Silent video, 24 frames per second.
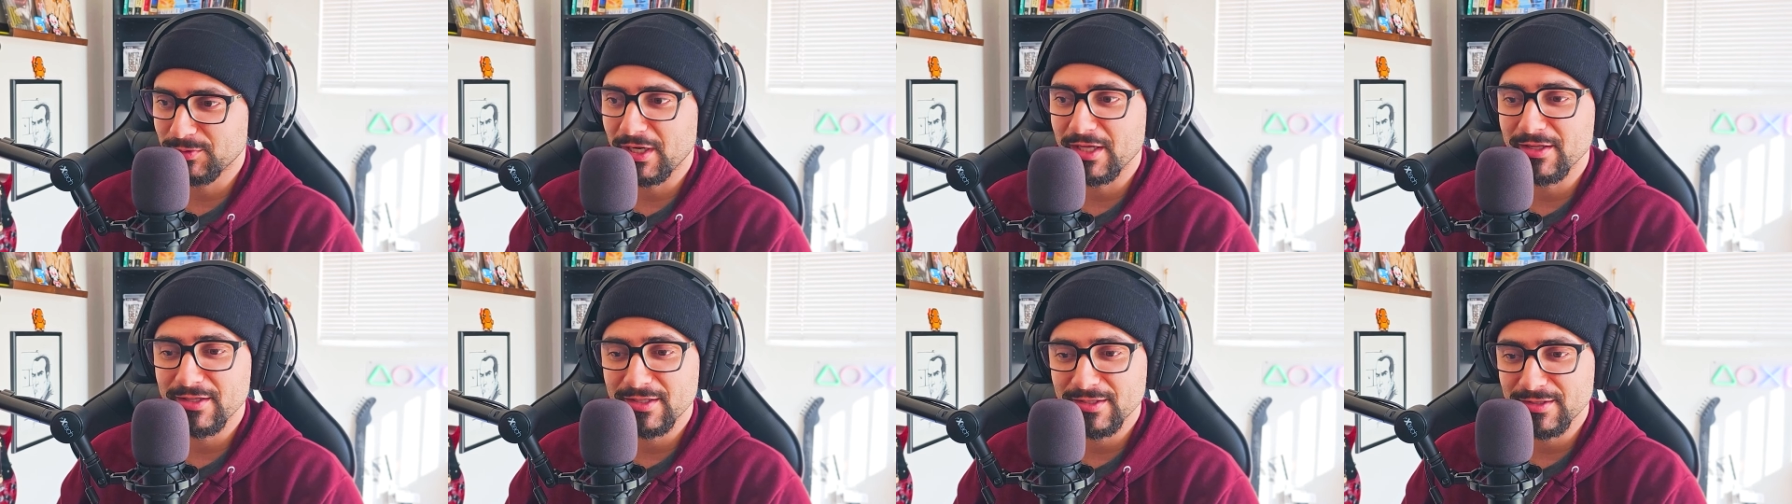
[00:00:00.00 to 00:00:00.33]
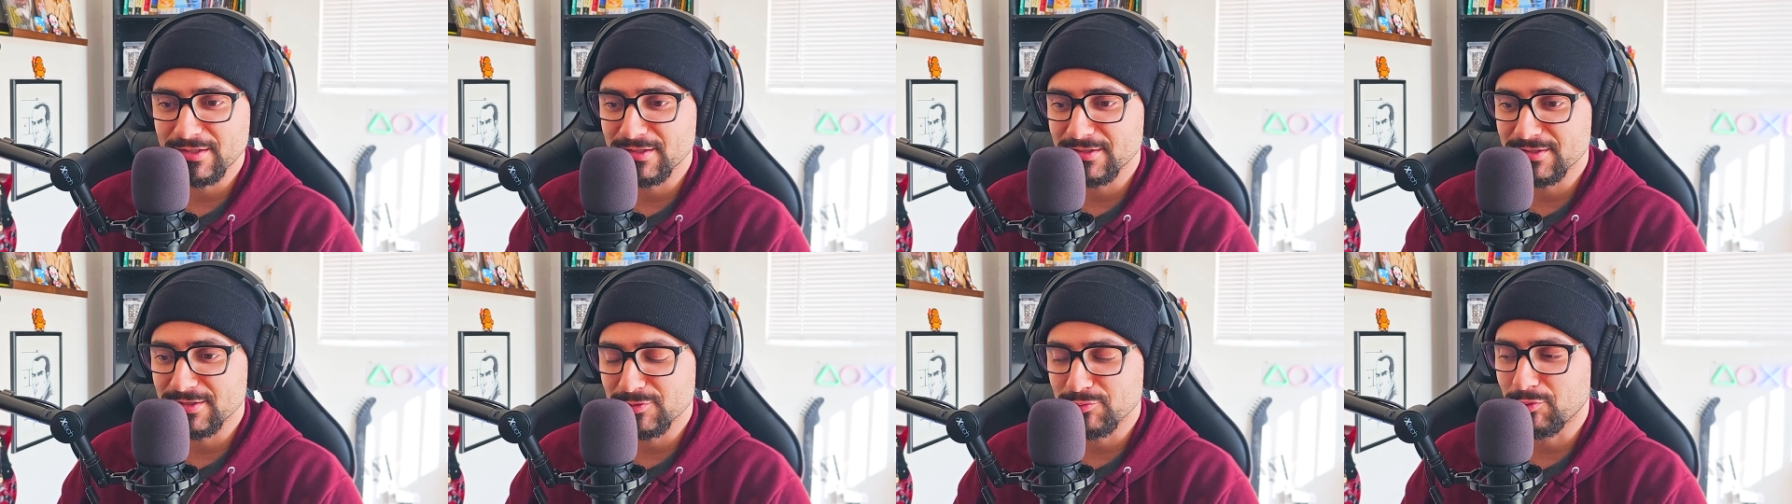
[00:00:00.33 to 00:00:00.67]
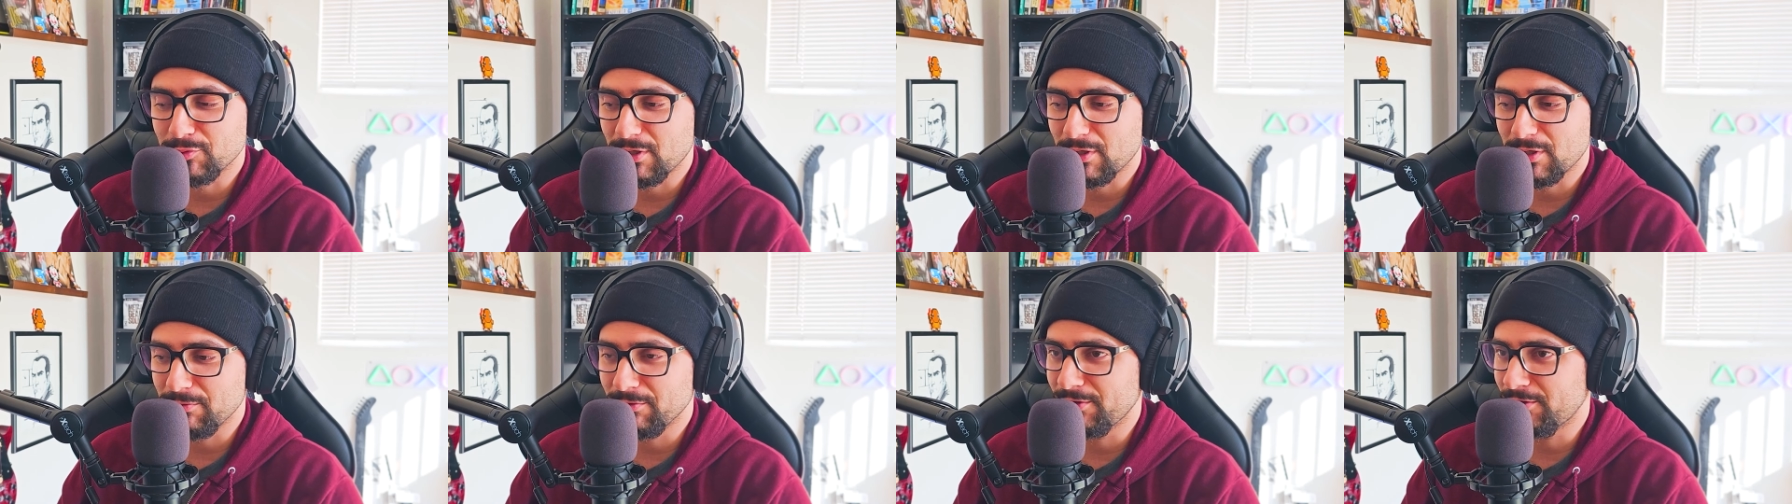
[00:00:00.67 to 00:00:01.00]
but I think this is
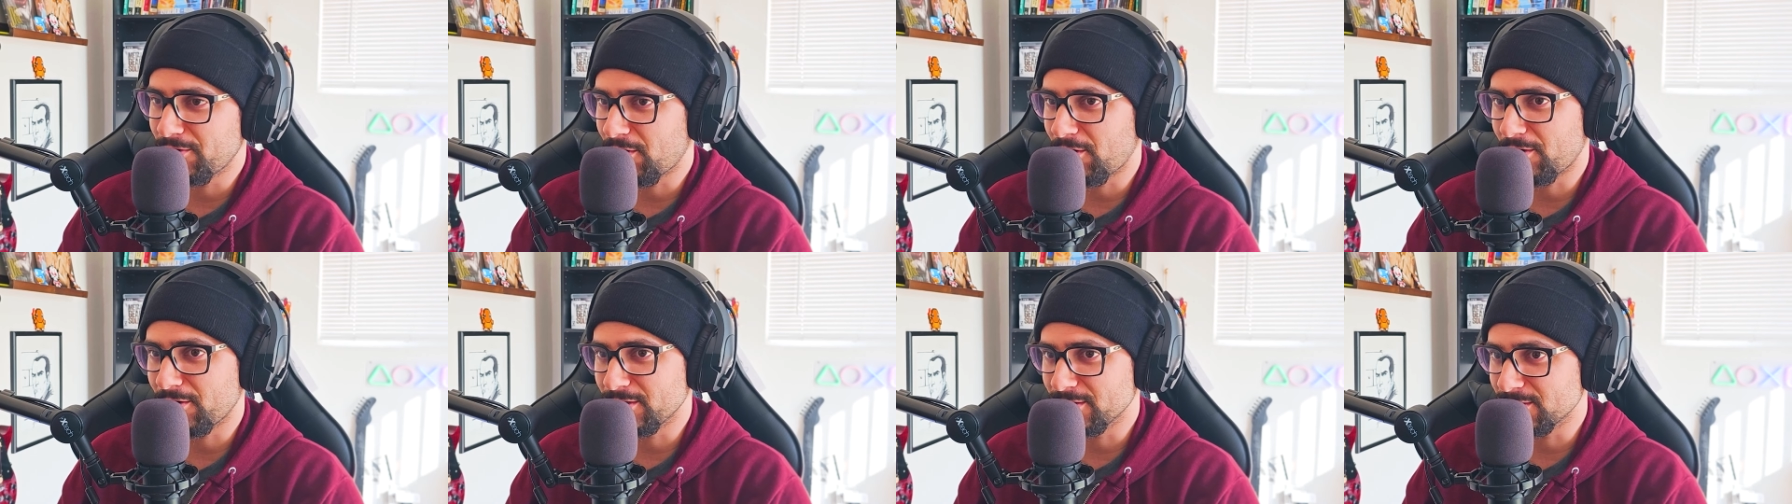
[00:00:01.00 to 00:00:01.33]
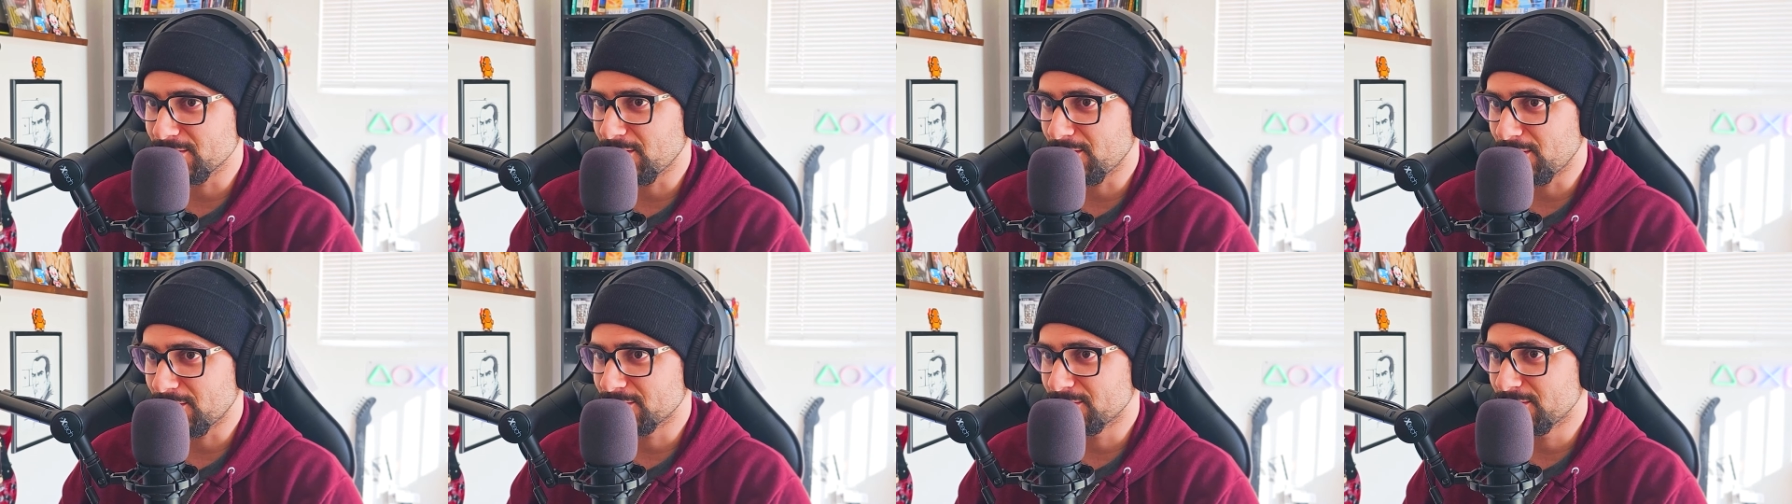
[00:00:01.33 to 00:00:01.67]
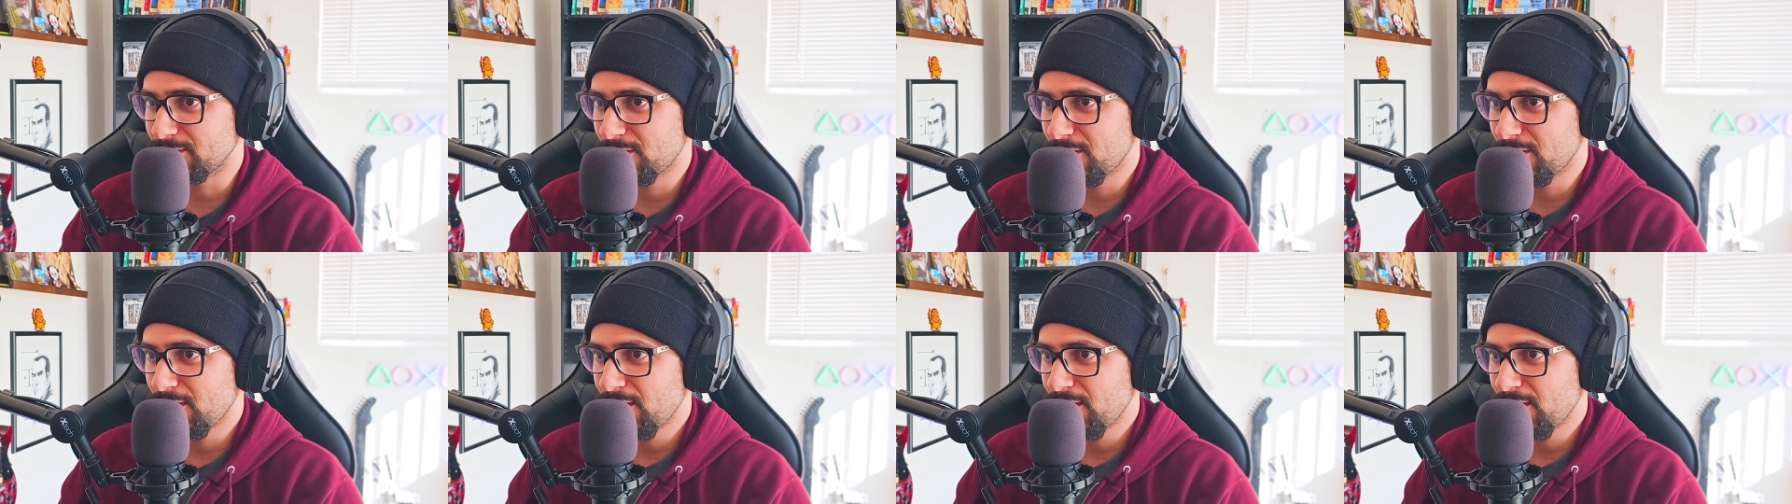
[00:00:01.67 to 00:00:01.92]
probably their hardest song.